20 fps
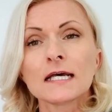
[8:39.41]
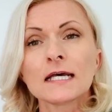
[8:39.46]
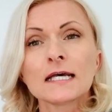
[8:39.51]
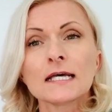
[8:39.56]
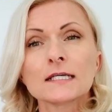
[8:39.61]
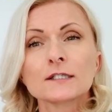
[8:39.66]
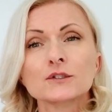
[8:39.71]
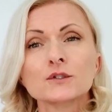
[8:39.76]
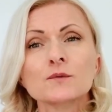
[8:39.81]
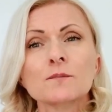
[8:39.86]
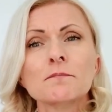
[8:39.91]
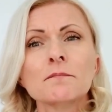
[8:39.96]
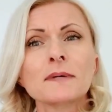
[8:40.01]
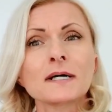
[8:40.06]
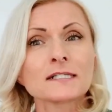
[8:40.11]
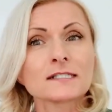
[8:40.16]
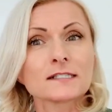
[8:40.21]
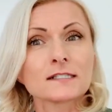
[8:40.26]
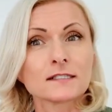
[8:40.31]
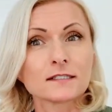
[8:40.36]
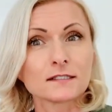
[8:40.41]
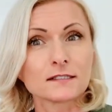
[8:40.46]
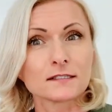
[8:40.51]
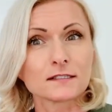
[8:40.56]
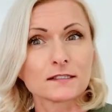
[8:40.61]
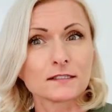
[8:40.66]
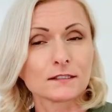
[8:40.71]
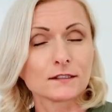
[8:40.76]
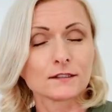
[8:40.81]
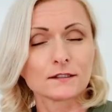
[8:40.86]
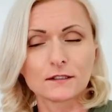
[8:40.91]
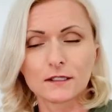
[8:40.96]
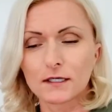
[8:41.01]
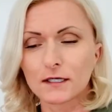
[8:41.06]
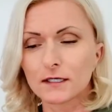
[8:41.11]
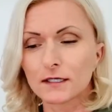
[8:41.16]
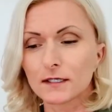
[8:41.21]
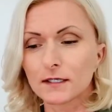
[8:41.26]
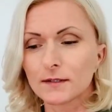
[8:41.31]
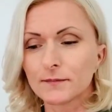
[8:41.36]
You mustn't
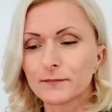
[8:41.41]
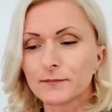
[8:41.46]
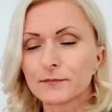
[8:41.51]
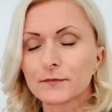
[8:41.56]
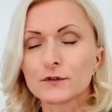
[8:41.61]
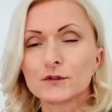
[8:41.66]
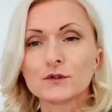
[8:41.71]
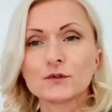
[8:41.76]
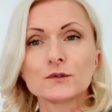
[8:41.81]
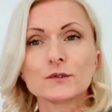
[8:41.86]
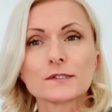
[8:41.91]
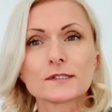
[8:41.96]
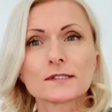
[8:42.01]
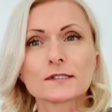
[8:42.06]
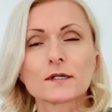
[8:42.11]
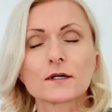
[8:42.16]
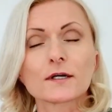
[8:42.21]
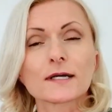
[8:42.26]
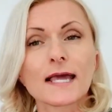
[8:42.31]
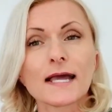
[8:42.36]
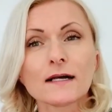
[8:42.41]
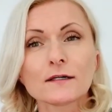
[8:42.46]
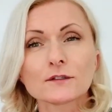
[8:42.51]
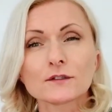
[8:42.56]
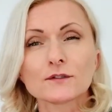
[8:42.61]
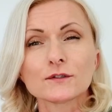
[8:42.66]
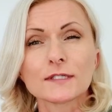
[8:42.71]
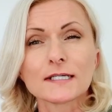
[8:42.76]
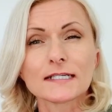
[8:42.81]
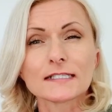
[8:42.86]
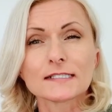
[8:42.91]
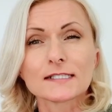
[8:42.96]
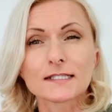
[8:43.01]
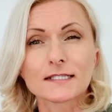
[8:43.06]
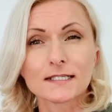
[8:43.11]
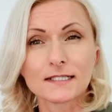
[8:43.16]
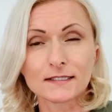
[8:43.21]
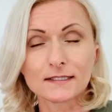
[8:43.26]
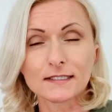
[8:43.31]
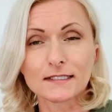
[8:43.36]
use a calculator
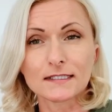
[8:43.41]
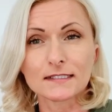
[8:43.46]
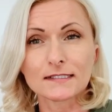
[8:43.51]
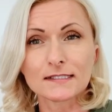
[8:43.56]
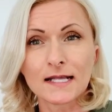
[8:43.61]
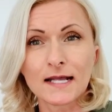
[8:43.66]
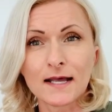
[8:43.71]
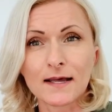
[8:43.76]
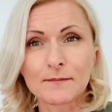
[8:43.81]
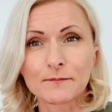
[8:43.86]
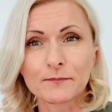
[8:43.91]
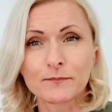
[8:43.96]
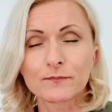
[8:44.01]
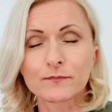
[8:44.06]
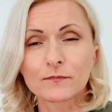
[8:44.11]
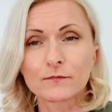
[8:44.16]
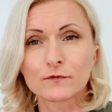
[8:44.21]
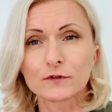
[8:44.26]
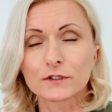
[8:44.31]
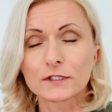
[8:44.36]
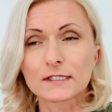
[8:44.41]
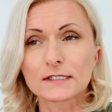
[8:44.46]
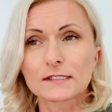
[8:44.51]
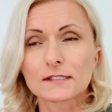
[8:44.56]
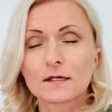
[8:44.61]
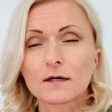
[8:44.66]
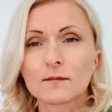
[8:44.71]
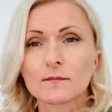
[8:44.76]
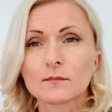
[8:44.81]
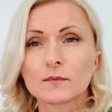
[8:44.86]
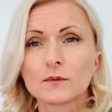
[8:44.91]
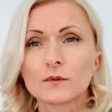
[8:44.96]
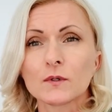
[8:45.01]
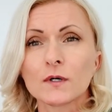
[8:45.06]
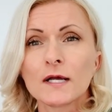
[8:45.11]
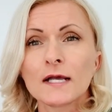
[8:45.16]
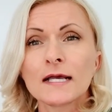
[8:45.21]
in the exam, for example.